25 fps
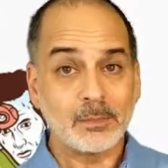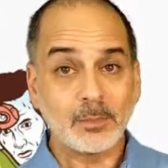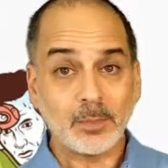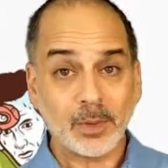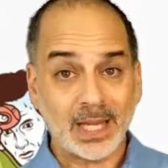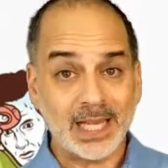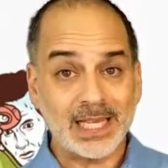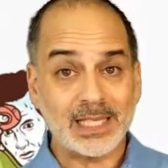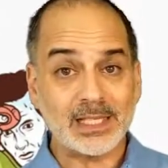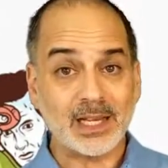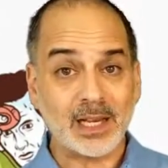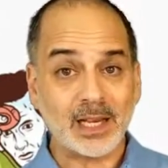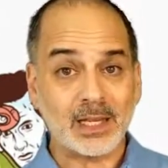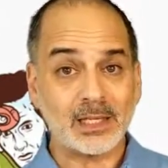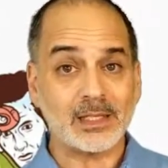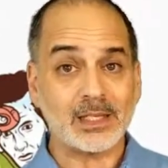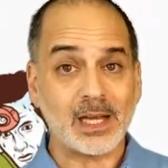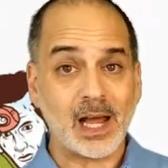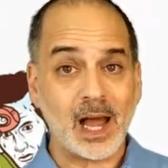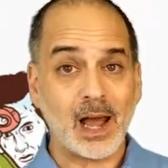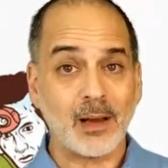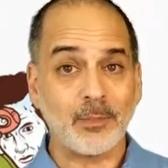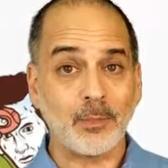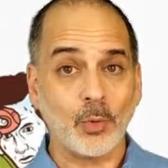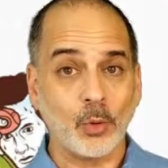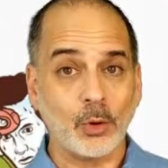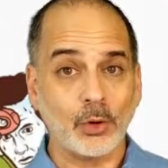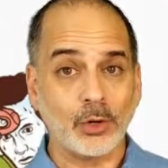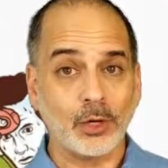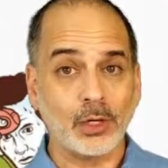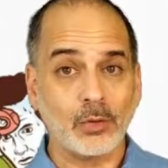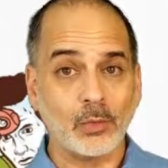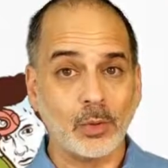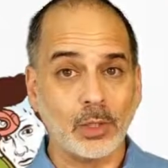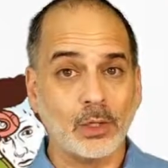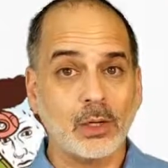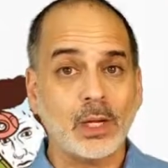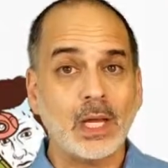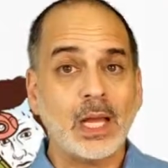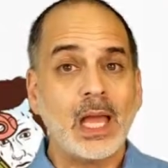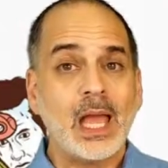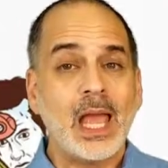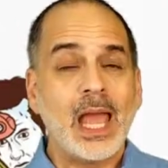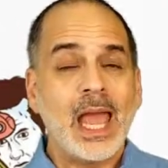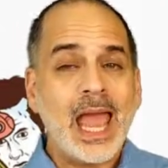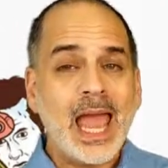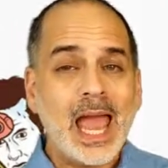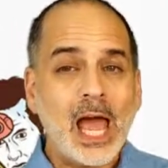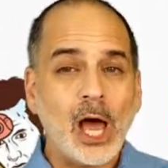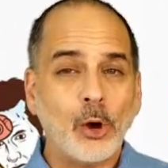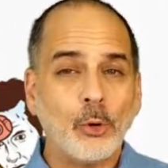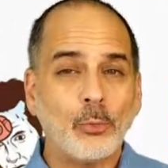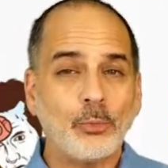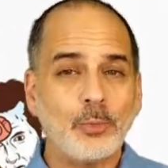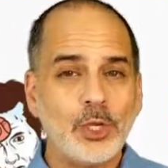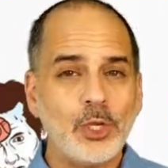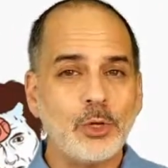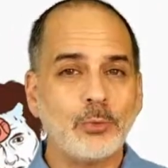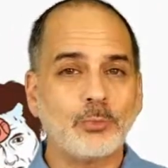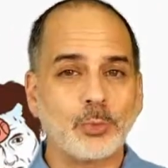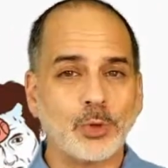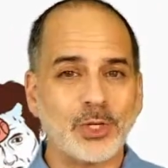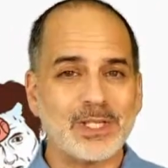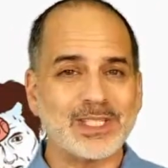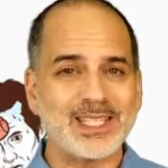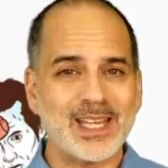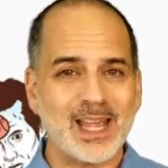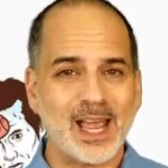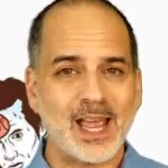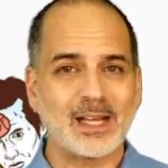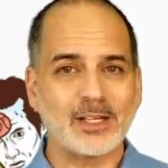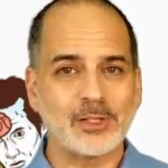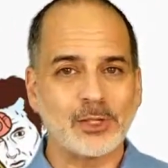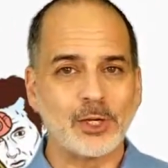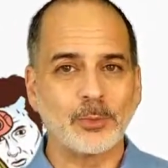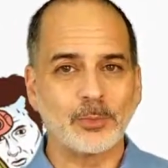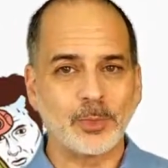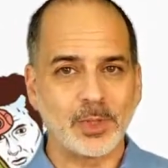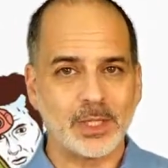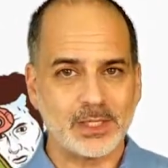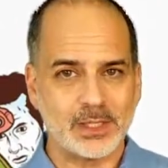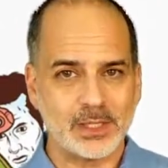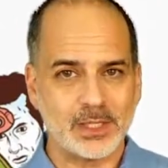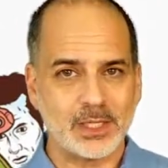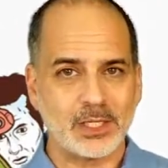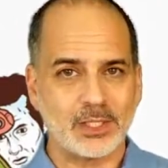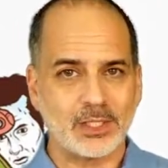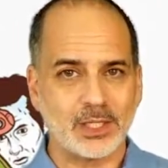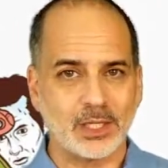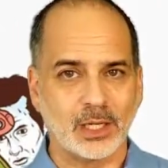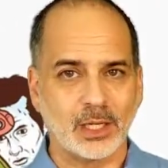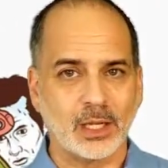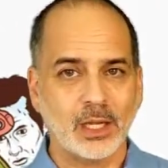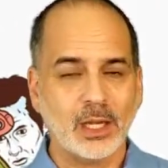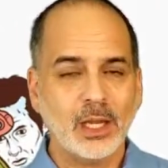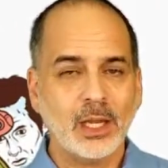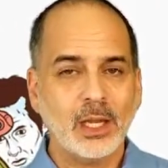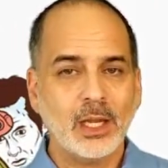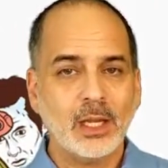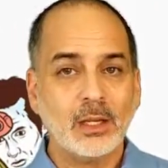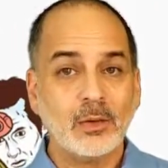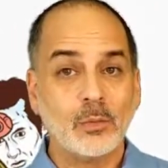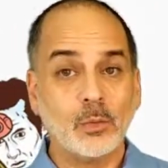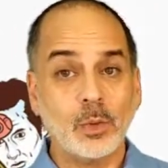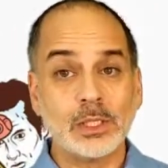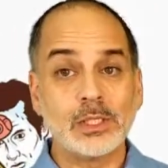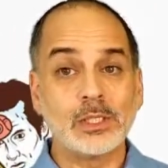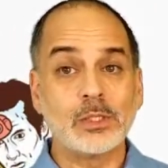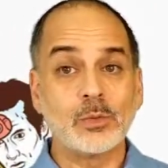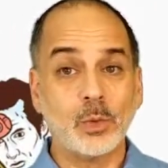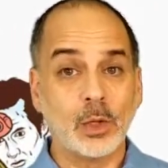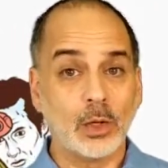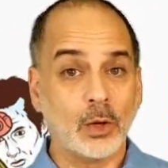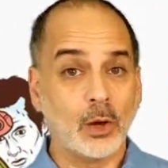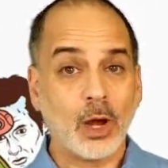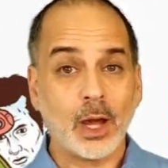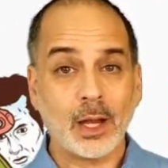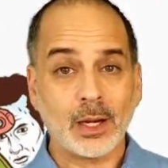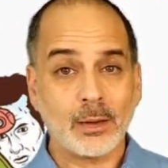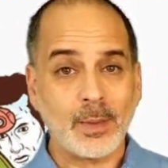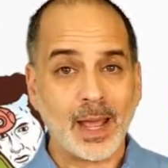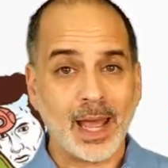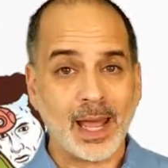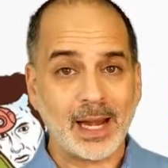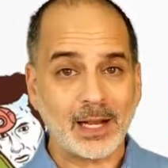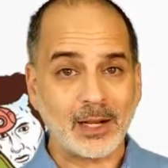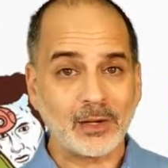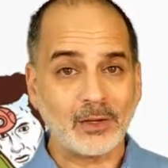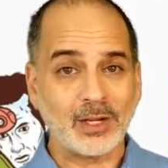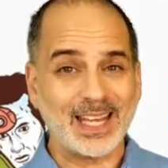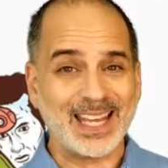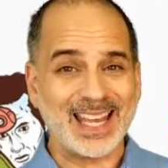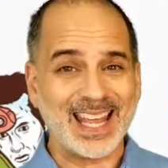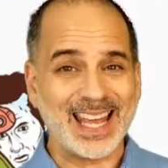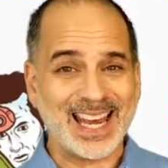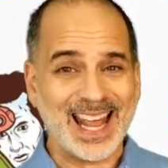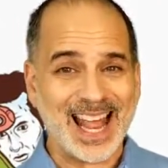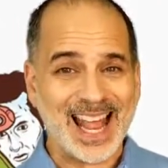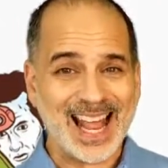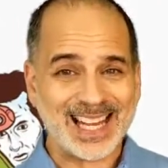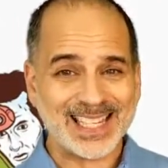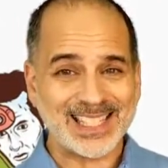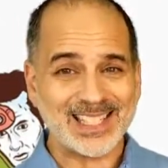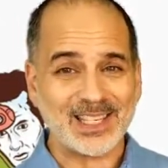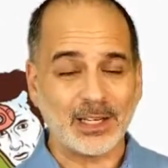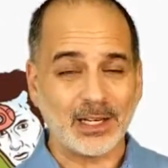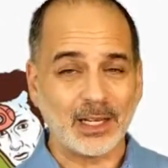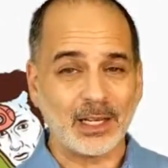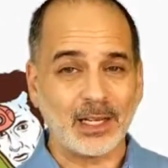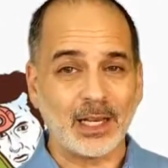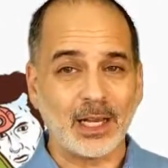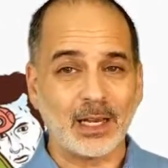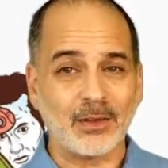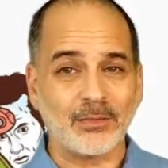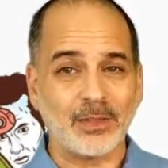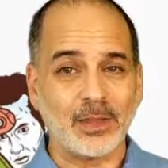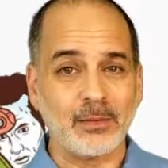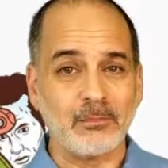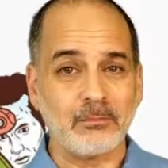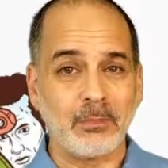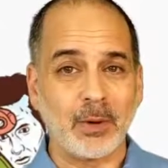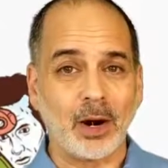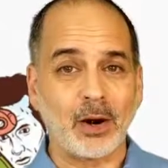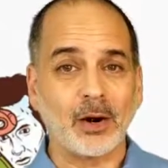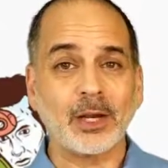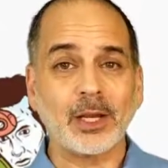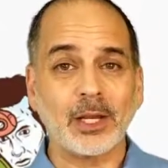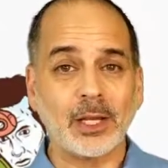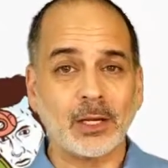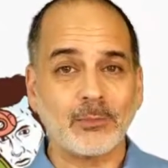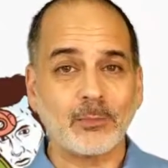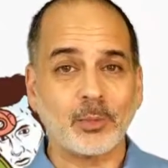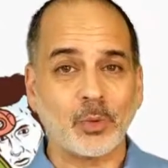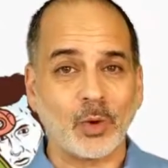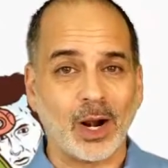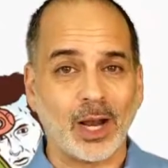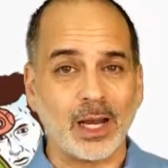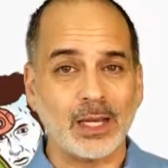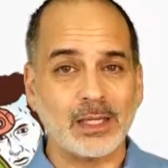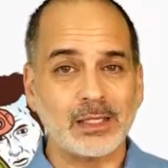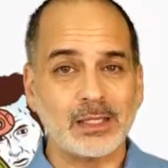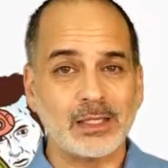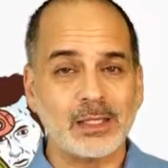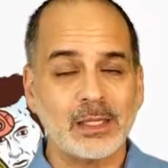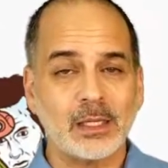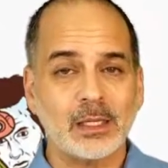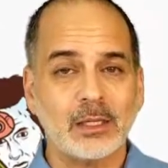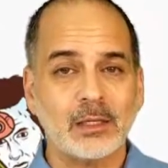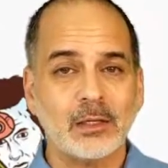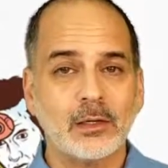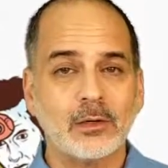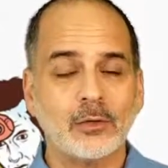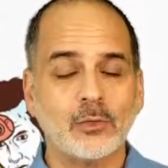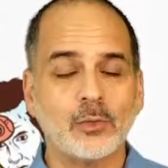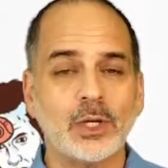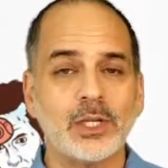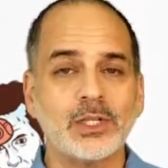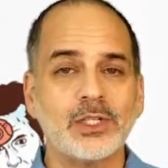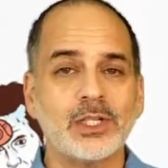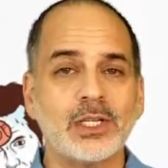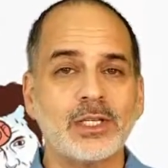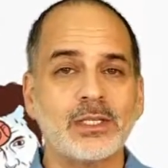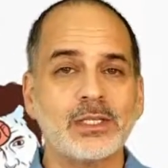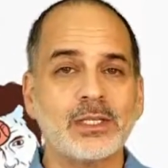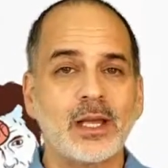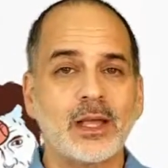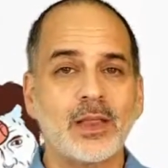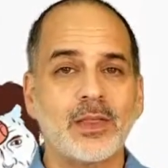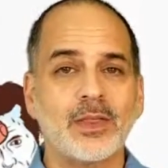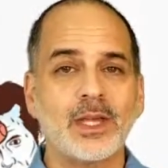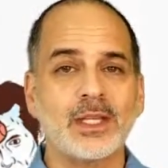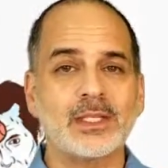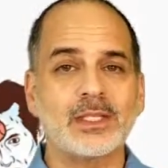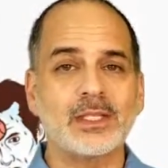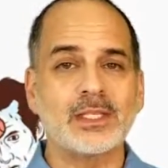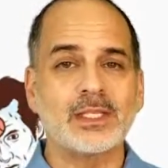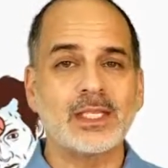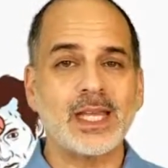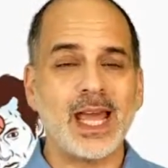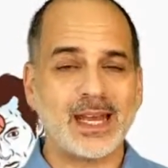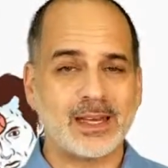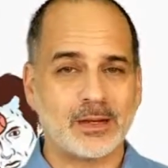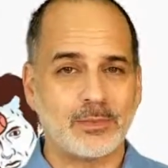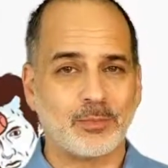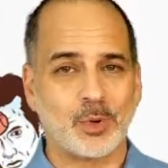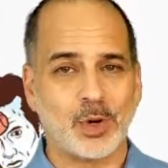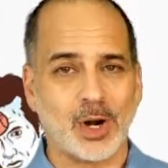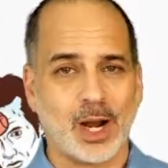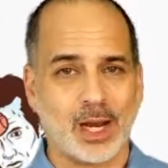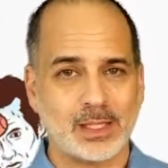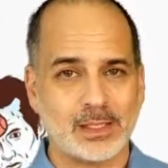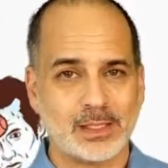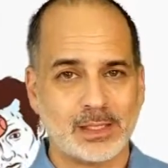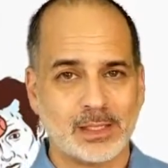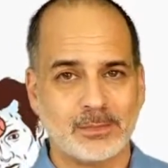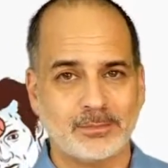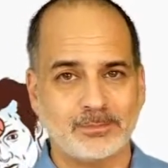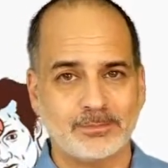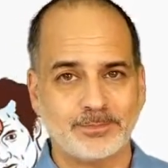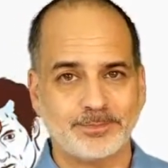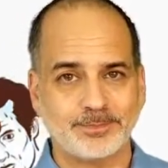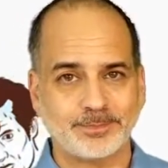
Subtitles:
Placing a stop order will help you protect your position, which will automatically get exited if the market price reaches the set price.